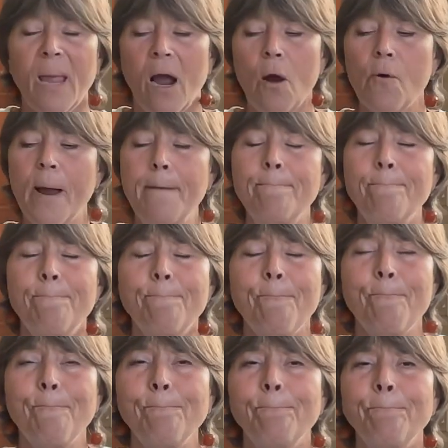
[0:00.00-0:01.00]
All right.
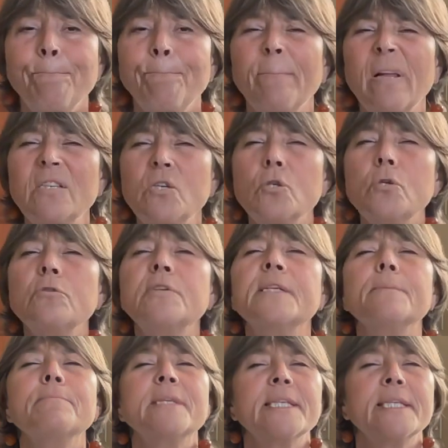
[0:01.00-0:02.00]
Let's do
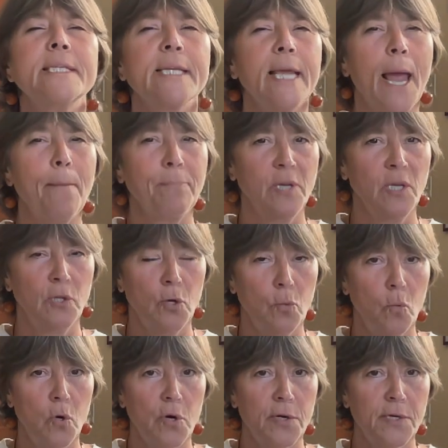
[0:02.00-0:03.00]
some scapular
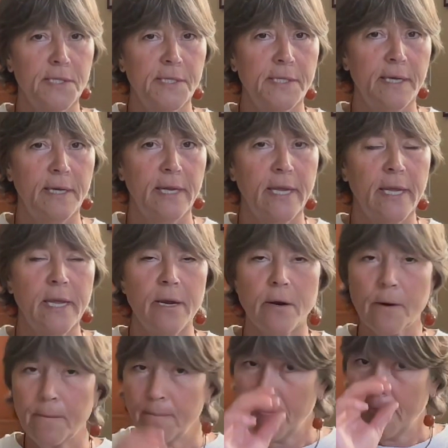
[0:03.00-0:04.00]
work sitting
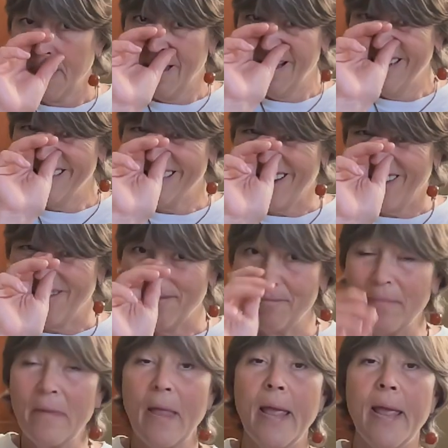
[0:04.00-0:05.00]
here. So,
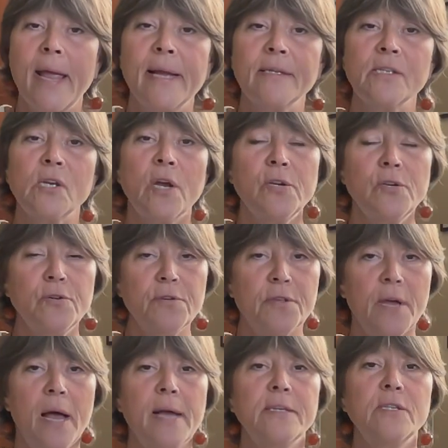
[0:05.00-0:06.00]
hands on your
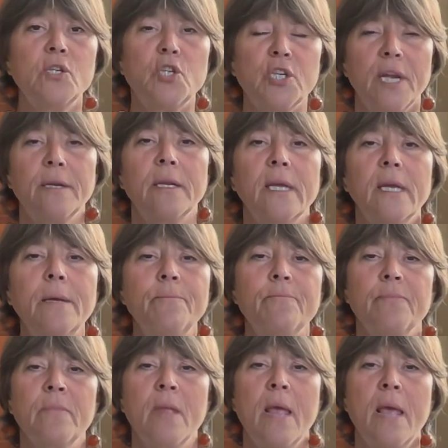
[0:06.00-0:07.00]
thighs gently,
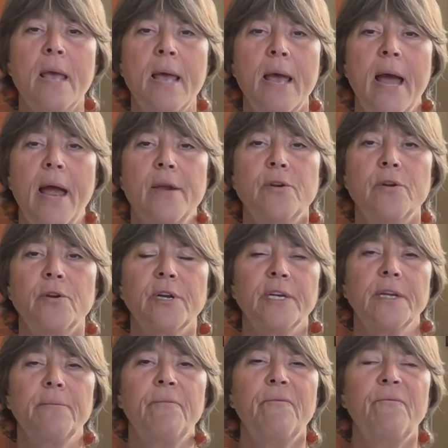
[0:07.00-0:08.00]
and you're
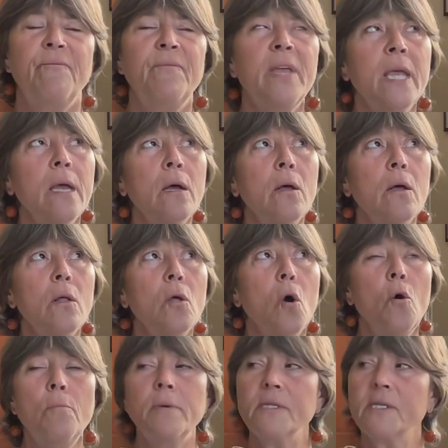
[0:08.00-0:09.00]
going to feel
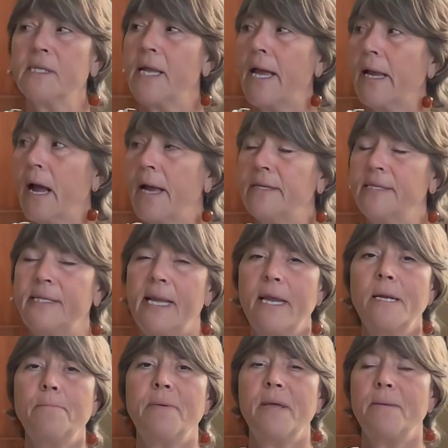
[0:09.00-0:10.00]
almost like I
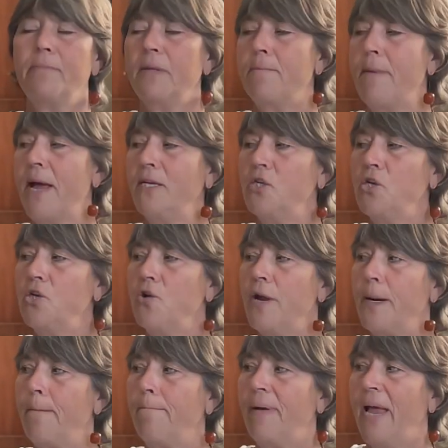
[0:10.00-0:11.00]
say to people, imagine you
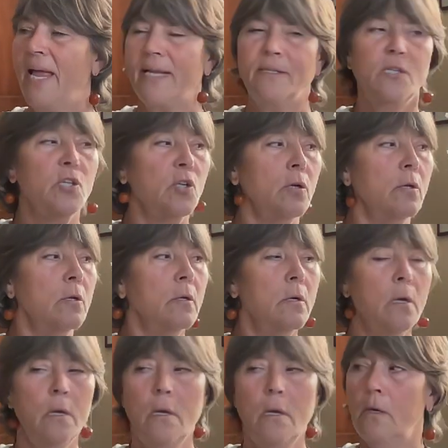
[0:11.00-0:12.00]
had a pencil
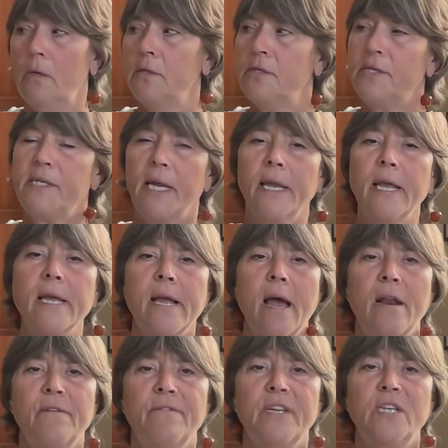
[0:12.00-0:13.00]
sticking
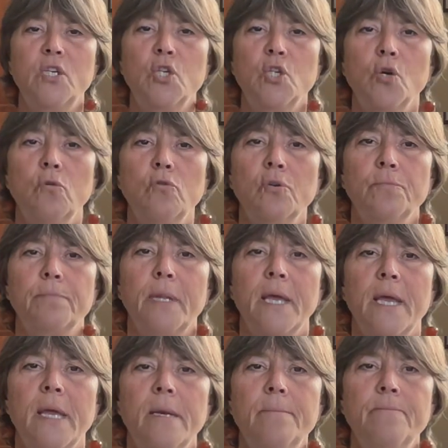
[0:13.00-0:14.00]
out of each shoulder
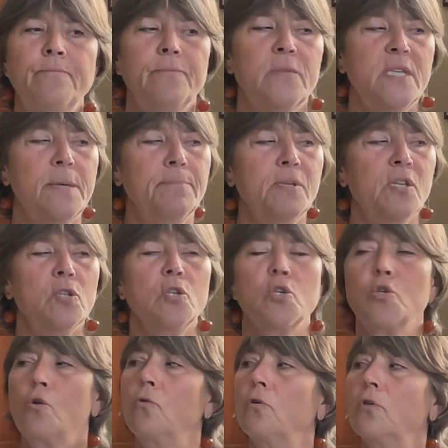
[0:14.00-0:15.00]
blade, tips of the
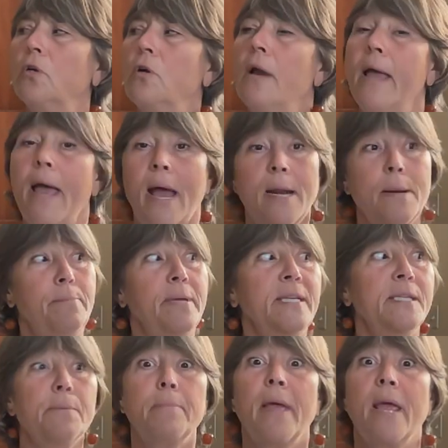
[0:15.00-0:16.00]
shoulder, and a
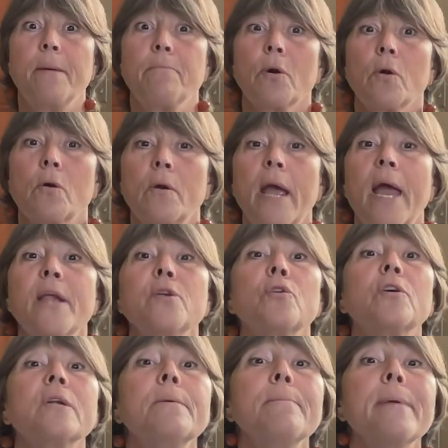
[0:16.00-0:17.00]
piece of paper, and
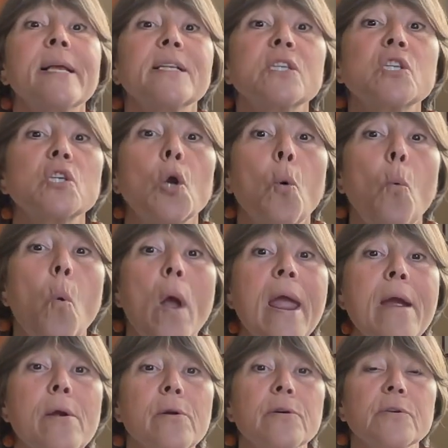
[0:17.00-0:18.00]
you're going to make
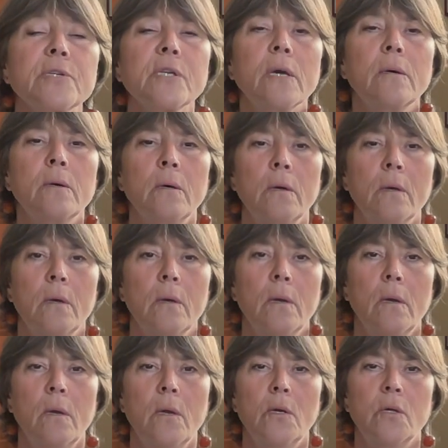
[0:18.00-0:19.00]
squares.
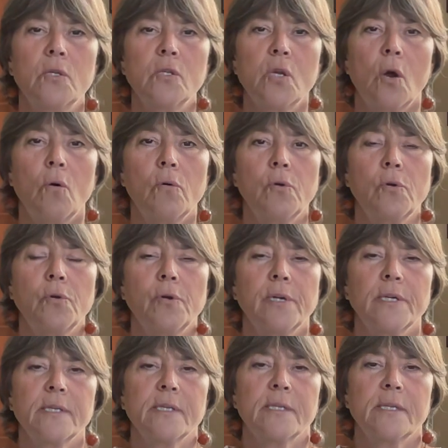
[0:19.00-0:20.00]
So, you're
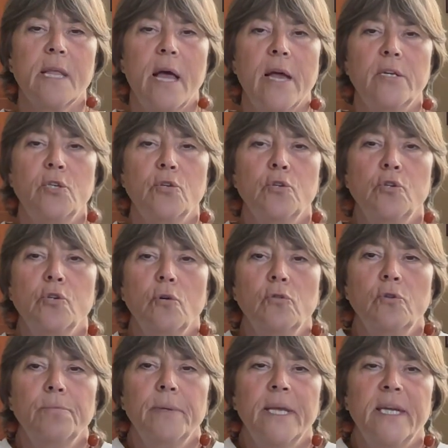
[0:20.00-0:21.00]
going to slide your
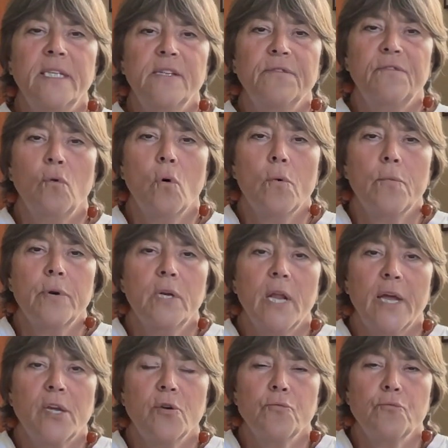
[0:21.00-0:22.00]
shoulder blades forward
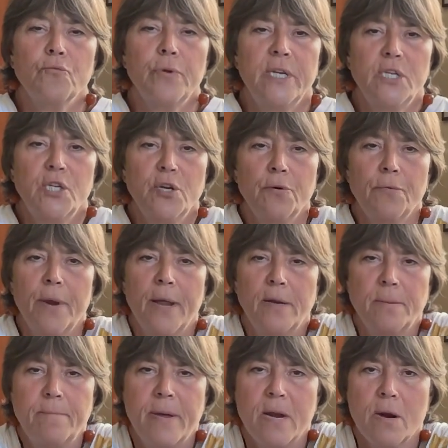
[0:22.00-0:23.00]
like you're reaching
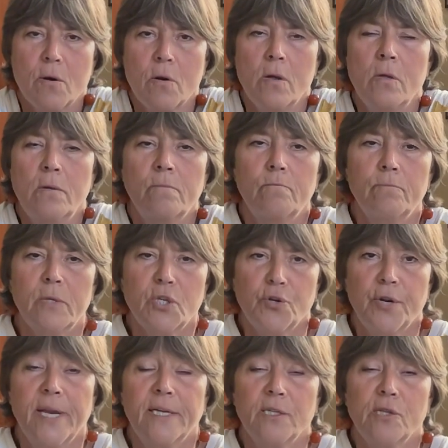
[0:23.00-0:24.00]
around a barrel, but
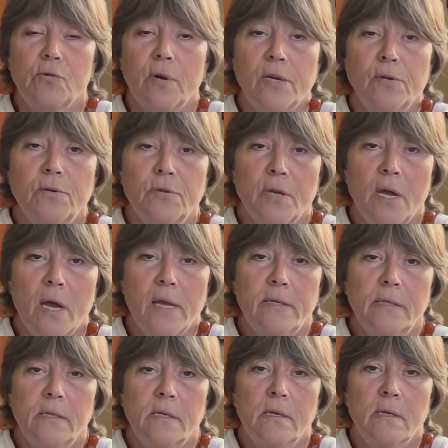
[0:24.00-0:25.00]
your hands are on your
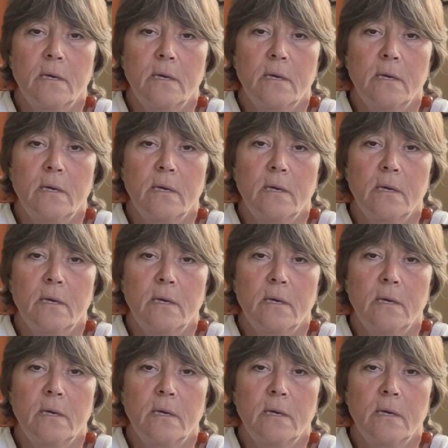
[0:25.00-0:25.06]
thighs,